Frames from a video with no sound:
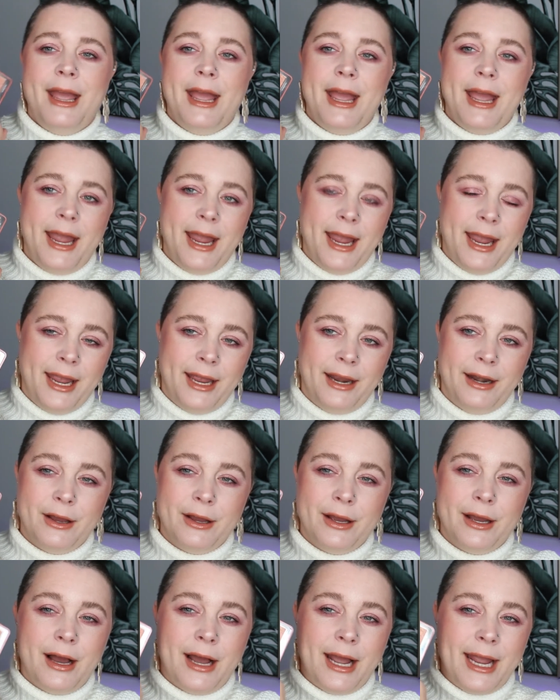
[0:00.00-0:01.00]
And
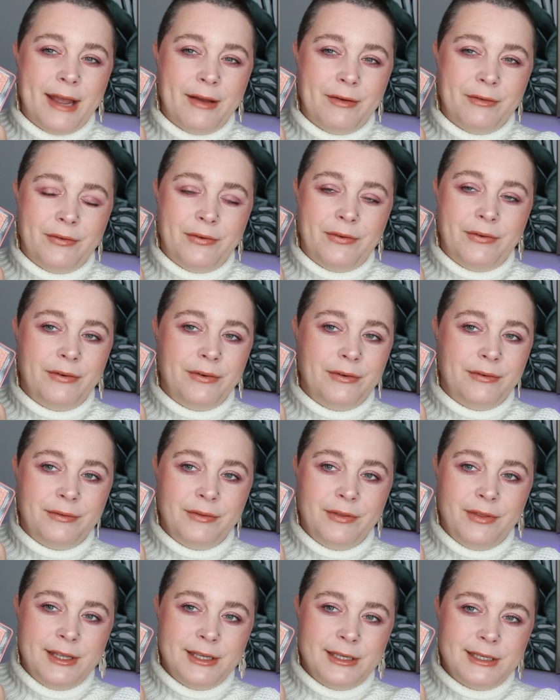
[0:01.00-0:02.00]
I have
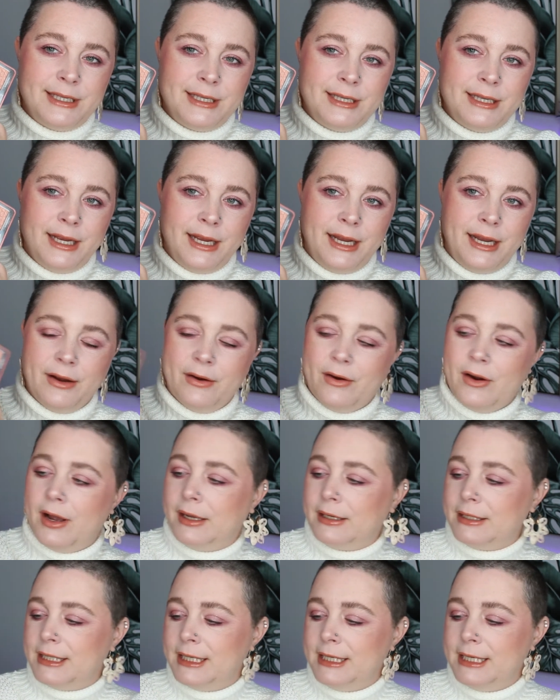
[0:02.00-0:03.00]
this here
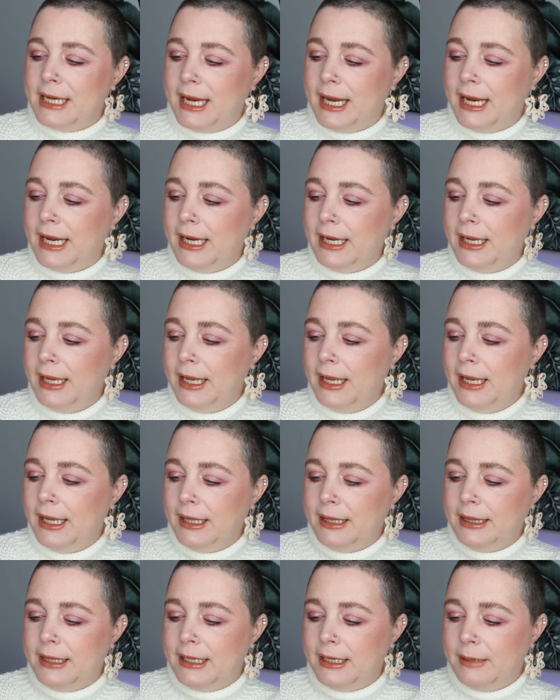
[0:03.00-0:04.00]
on today,
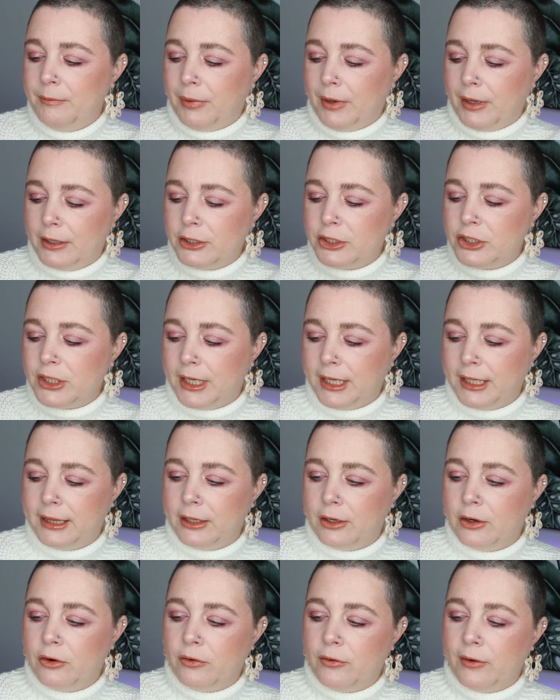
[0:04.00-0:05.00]
the blush, like the
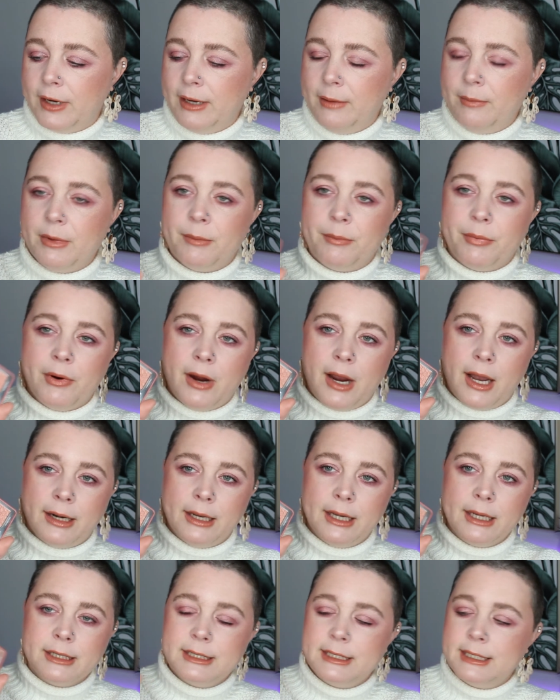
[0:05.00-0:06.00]
cream
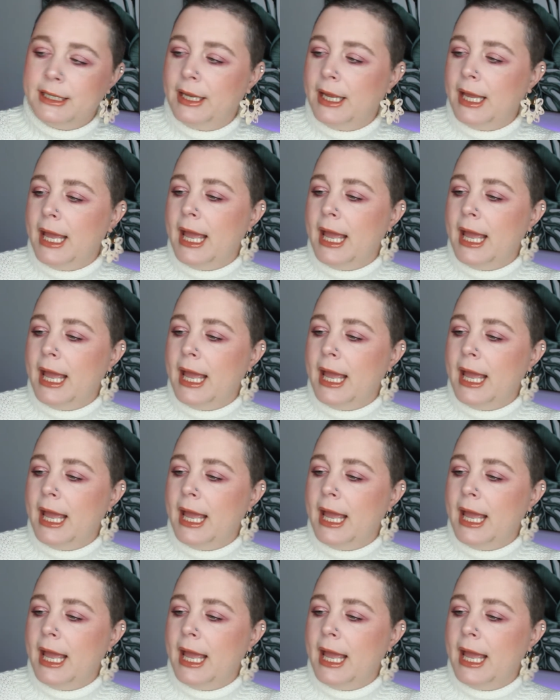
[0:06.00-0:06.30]
product.